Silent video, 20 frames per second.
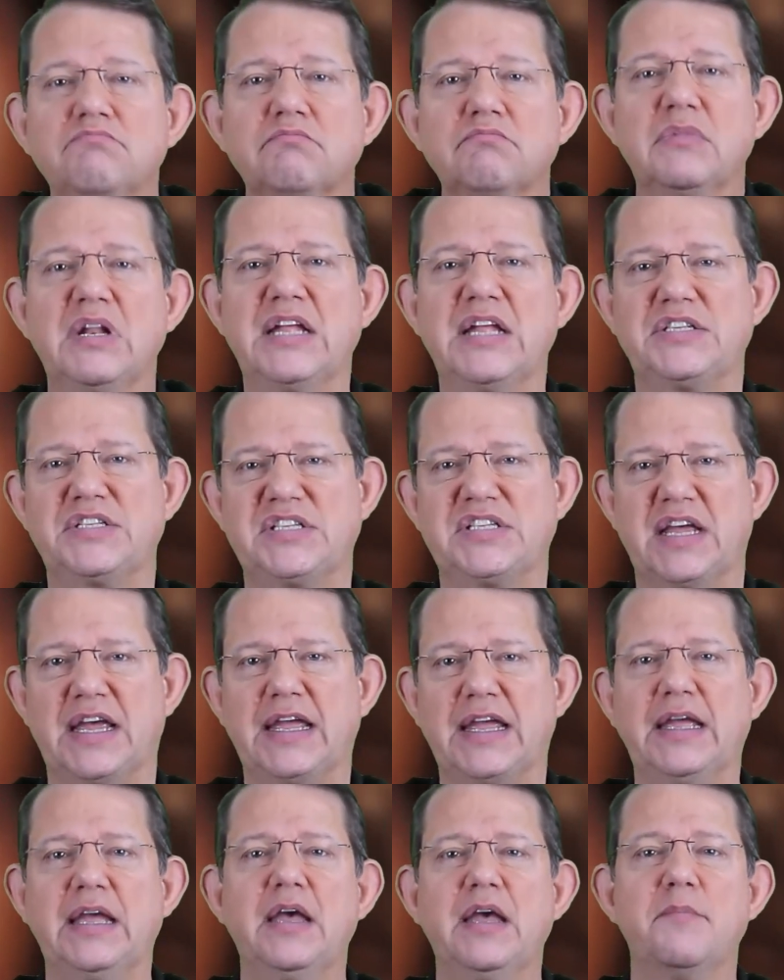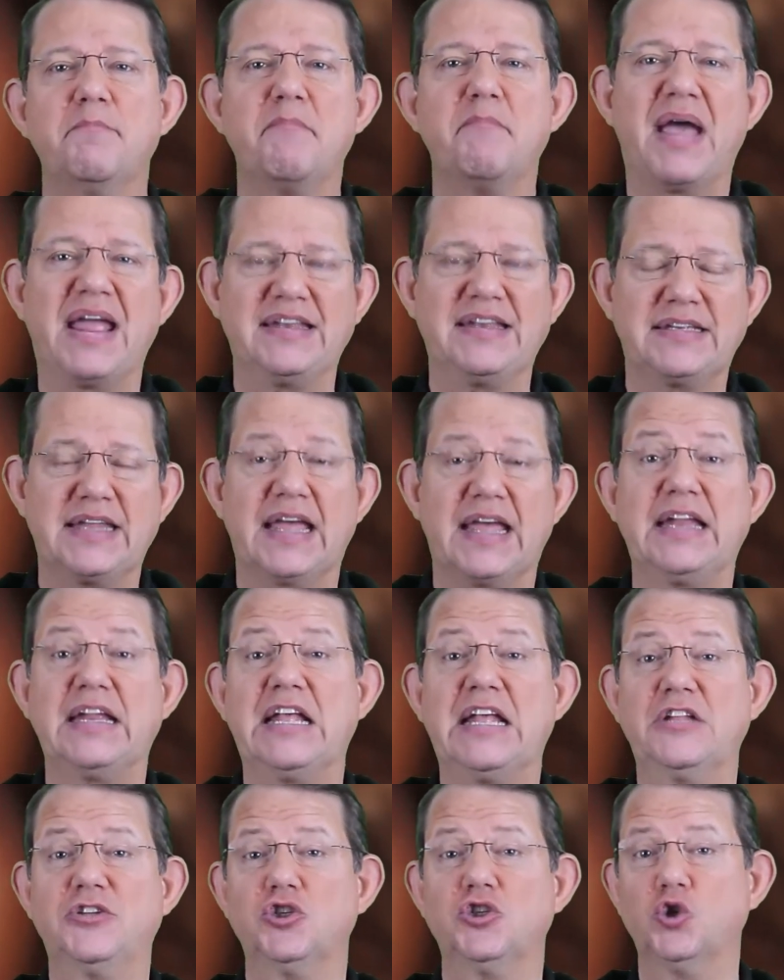let's say, maintain
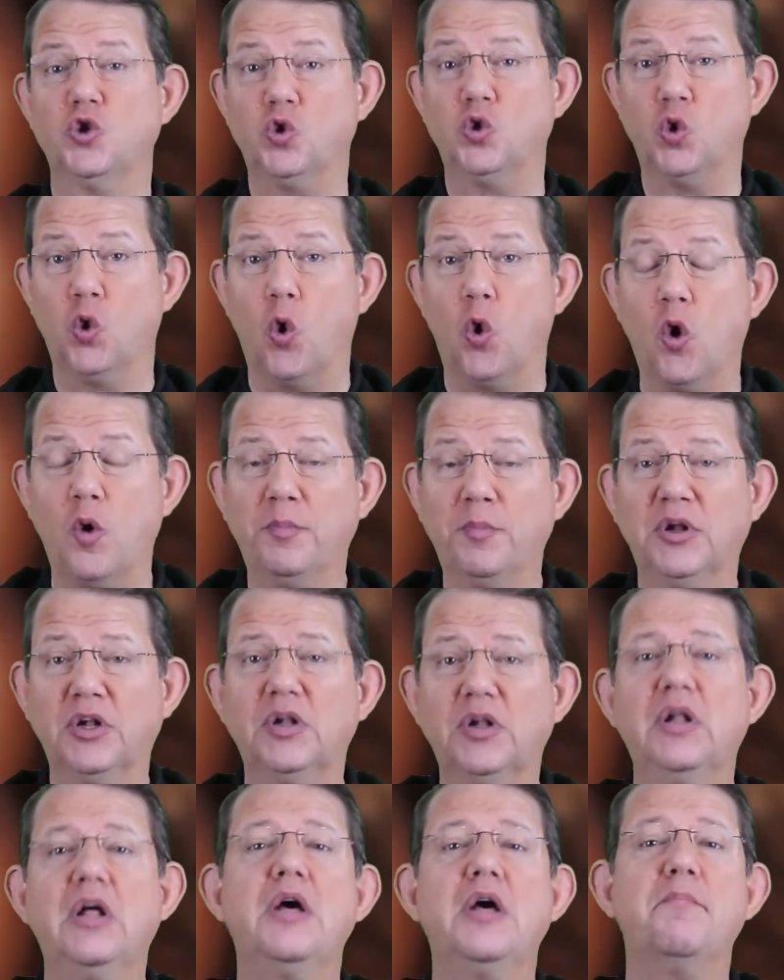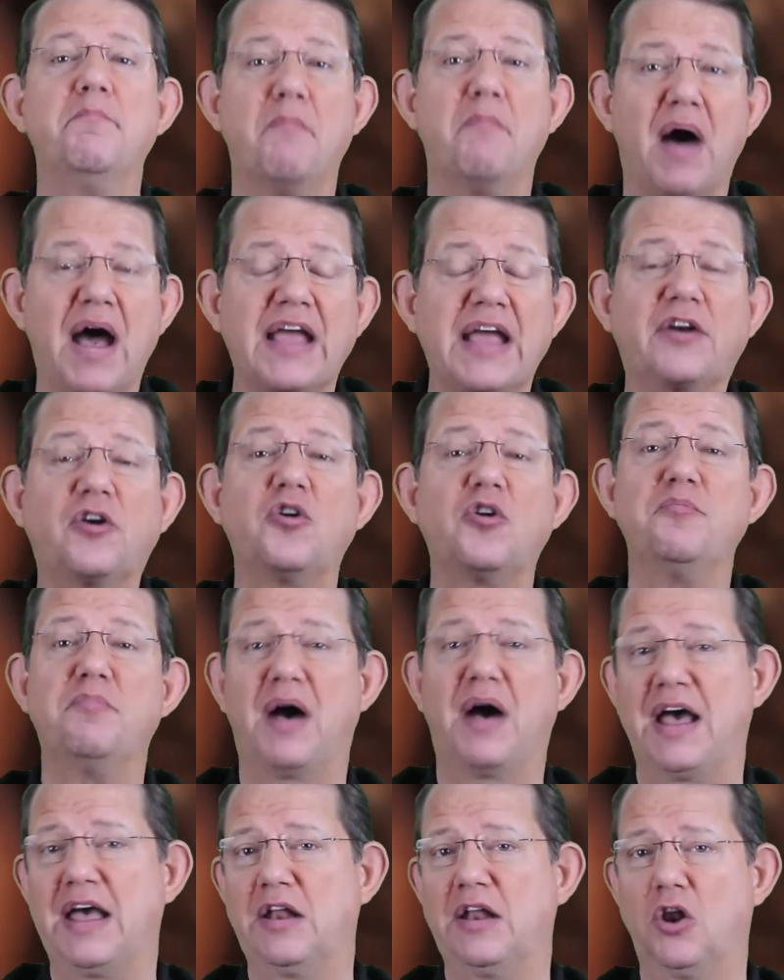its normal
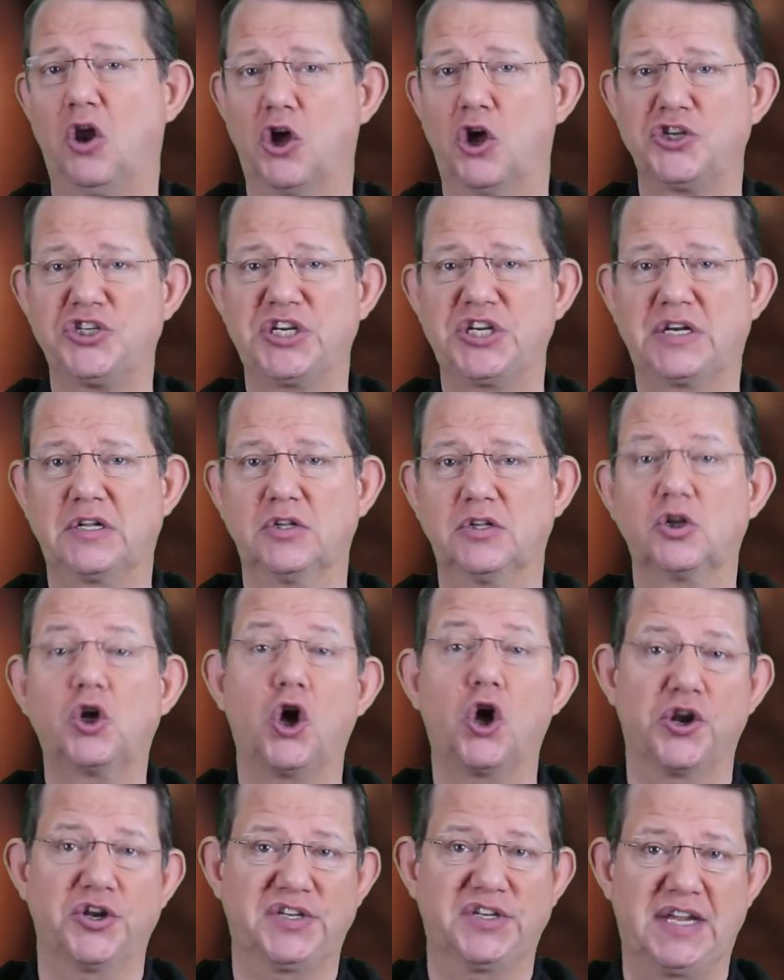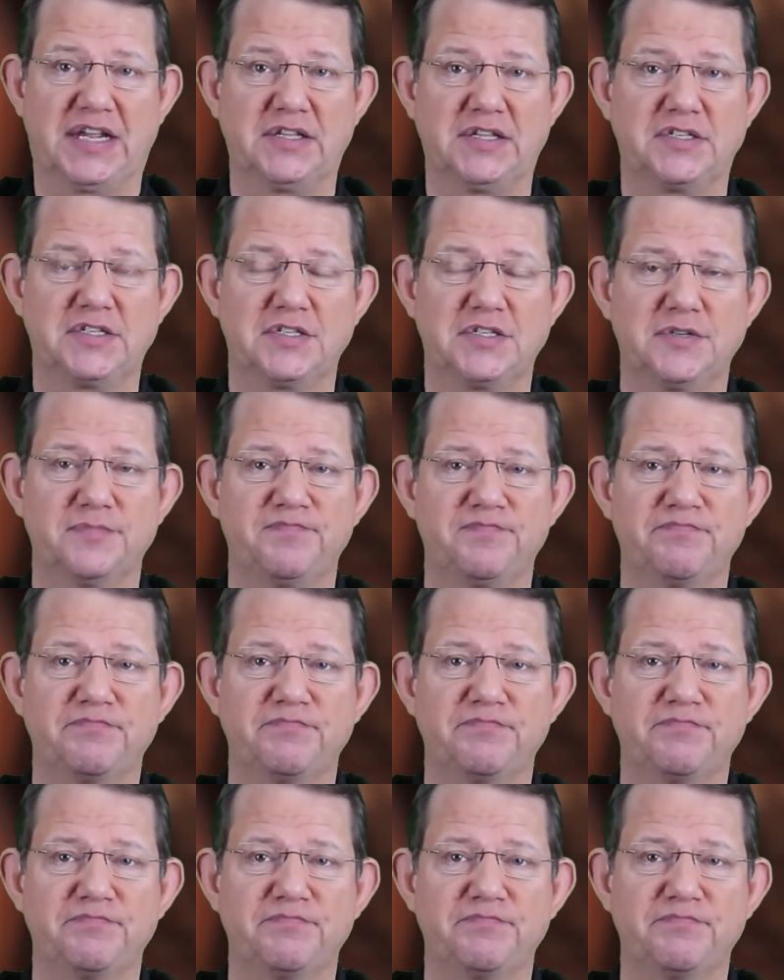microbiological contents.